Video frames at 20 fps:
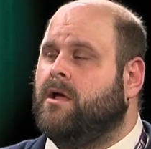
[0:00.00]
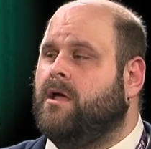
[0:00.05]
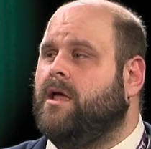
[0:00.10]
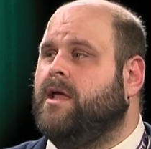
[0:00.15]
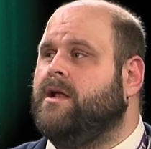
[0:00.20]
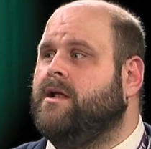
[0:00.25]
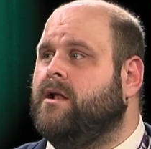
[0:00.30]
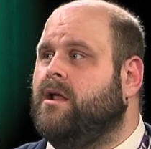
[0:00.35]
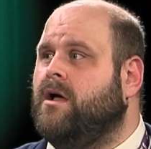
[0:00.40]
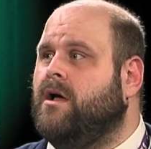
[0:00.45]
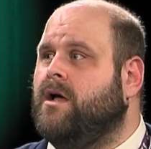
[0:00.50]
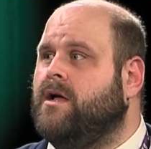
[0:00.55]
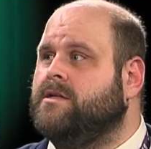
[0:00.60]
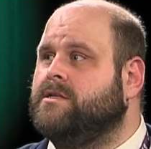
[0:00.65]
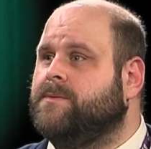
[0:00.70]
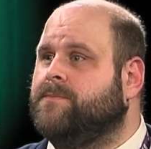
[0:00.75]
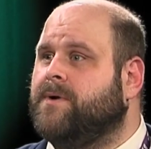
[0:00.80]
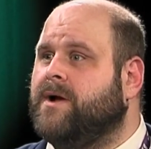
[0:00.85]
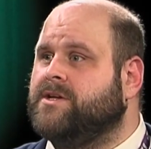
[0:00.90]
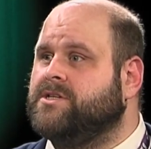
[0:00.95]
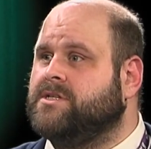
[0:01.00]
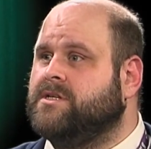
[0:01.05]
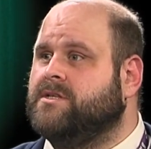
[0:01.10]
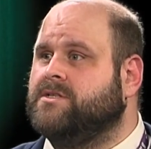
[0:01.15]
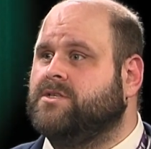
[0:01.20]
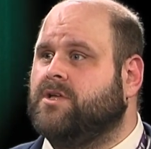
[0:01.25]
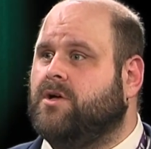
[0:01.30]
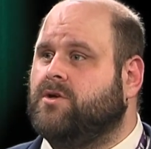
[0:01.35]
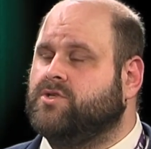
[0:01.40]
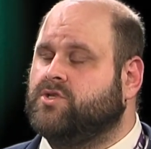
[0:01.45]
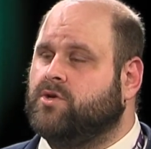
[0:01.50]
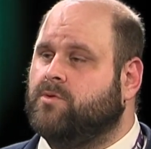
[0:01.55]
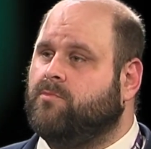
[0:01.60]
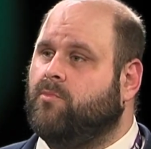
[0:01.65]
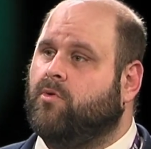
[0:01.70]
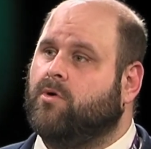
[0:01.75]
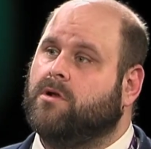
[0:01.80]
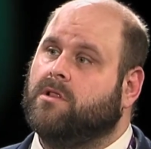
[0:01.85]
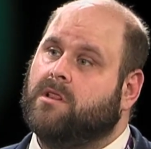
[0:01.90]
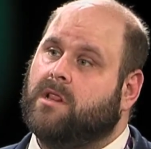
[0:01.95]
and depression is also
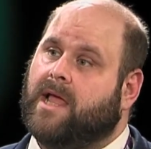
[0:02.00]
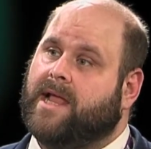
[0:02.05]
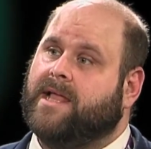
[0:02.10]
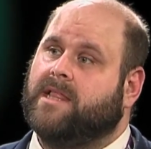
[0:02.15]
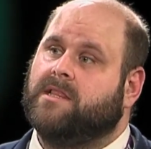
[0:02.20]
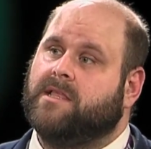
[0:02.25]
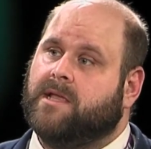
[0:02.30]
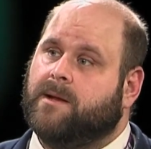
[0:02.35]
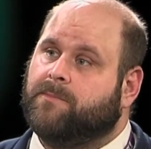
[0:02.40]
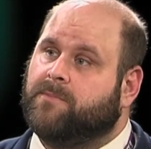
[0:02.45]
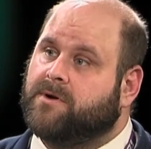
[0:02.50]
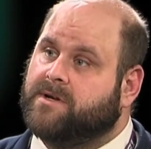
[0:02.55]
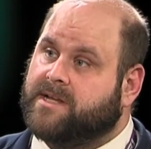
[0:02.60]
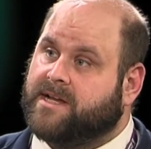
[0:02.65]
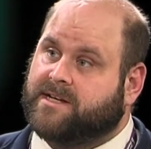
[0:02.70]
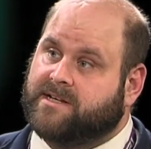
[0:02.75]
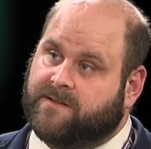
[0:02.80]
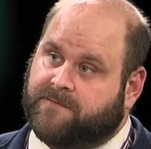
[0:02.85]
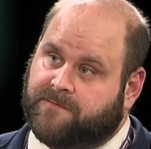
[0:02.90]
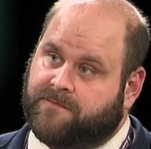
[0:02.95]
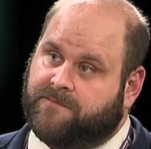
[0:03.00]
more likely a predictive